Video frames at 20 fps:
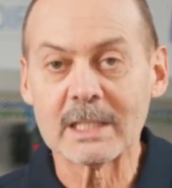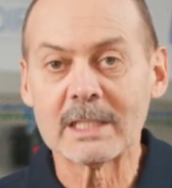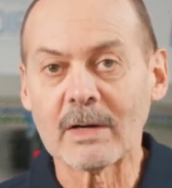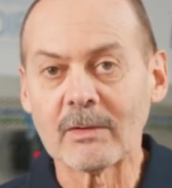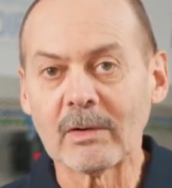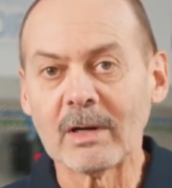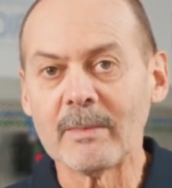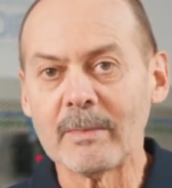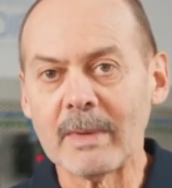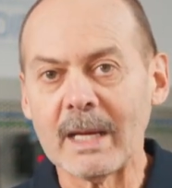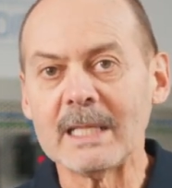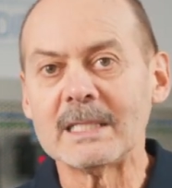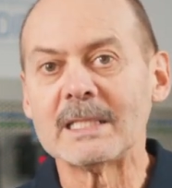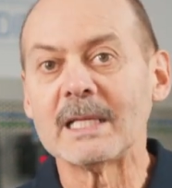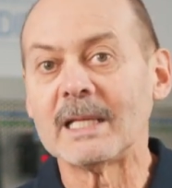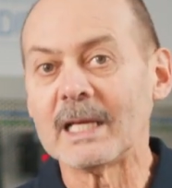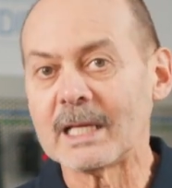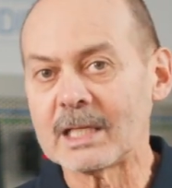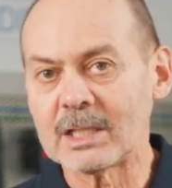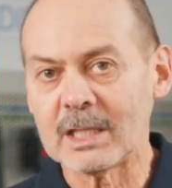It generally means
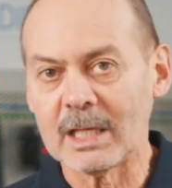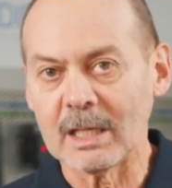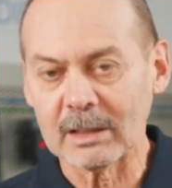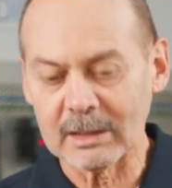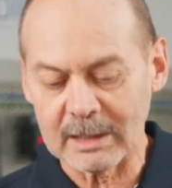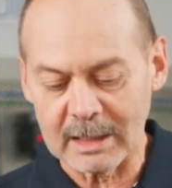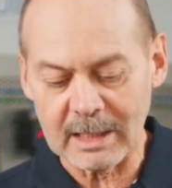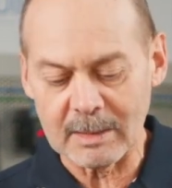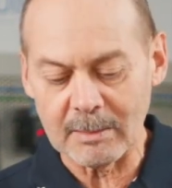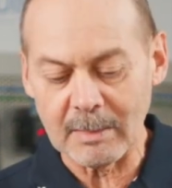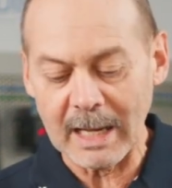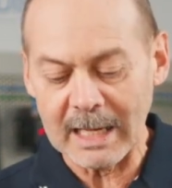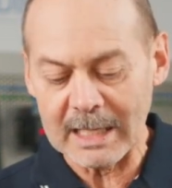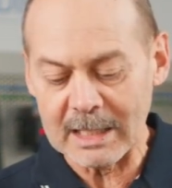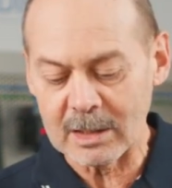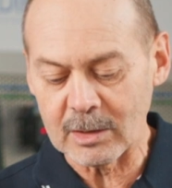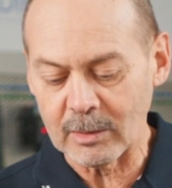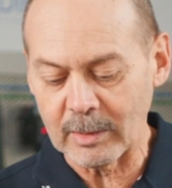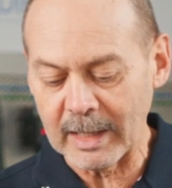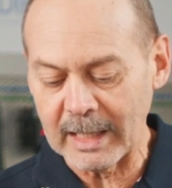that they're shielded and
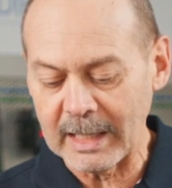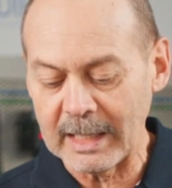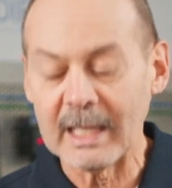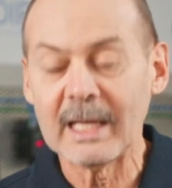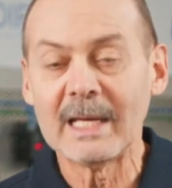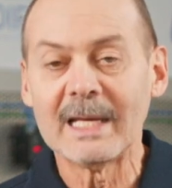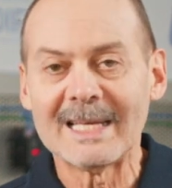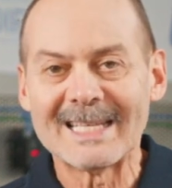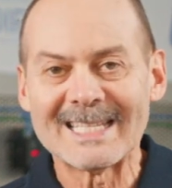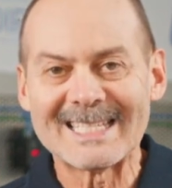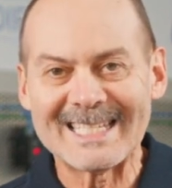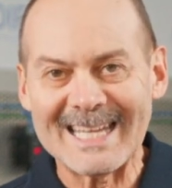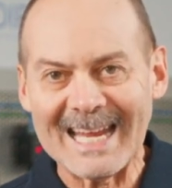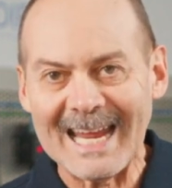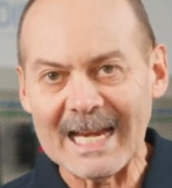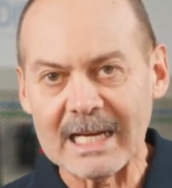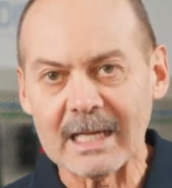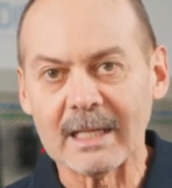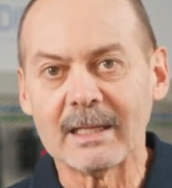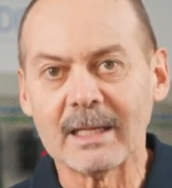made to a
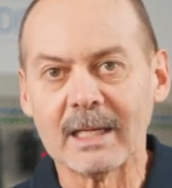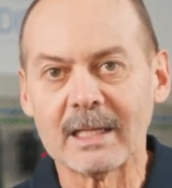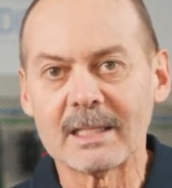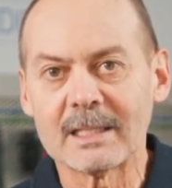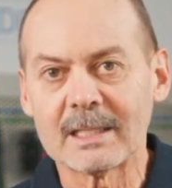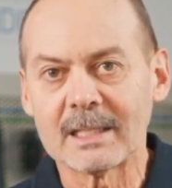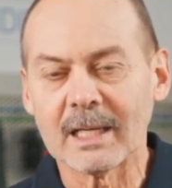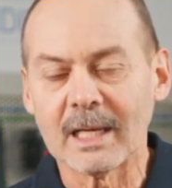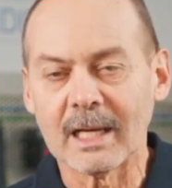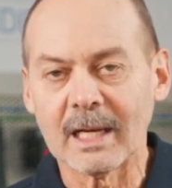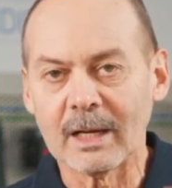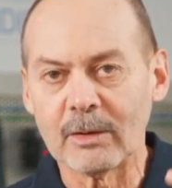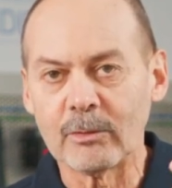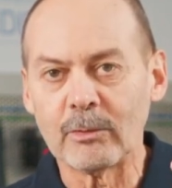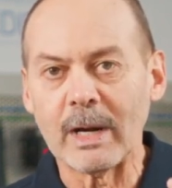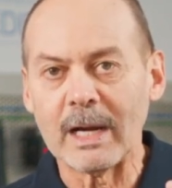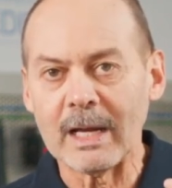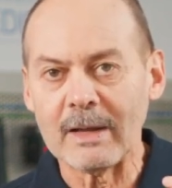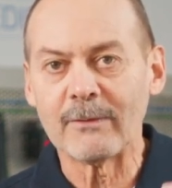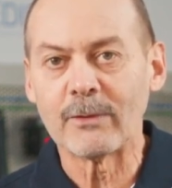standard that's
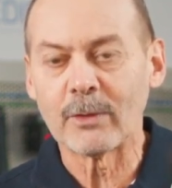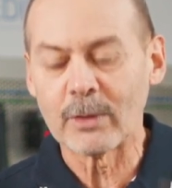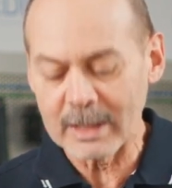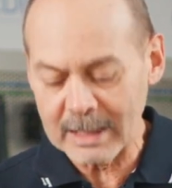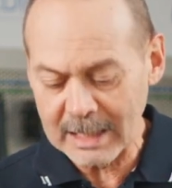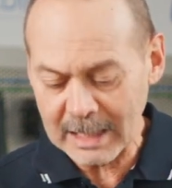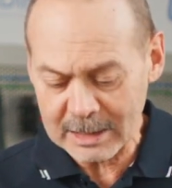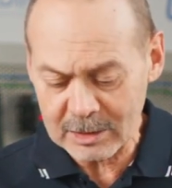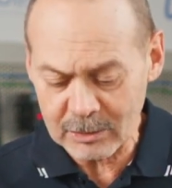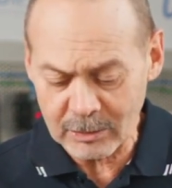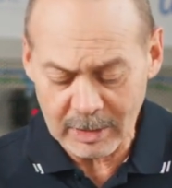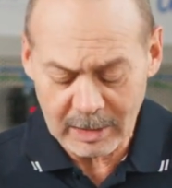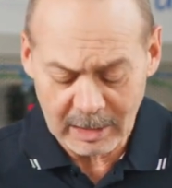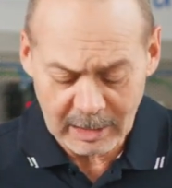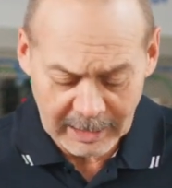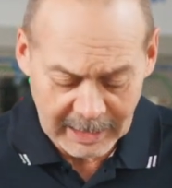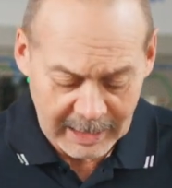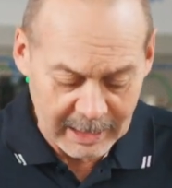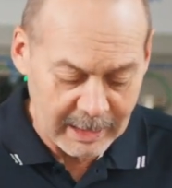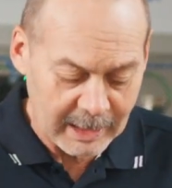ready for
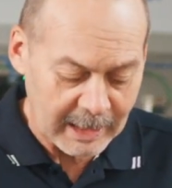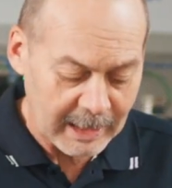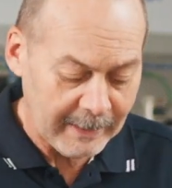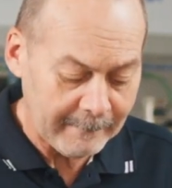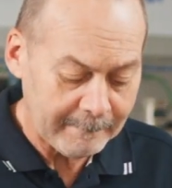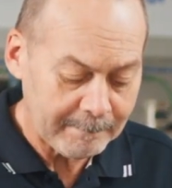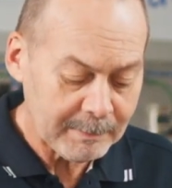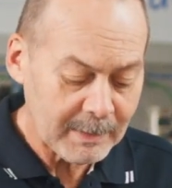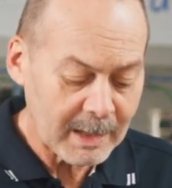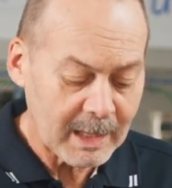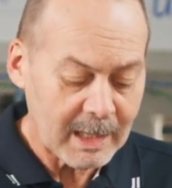industrial Ethernet.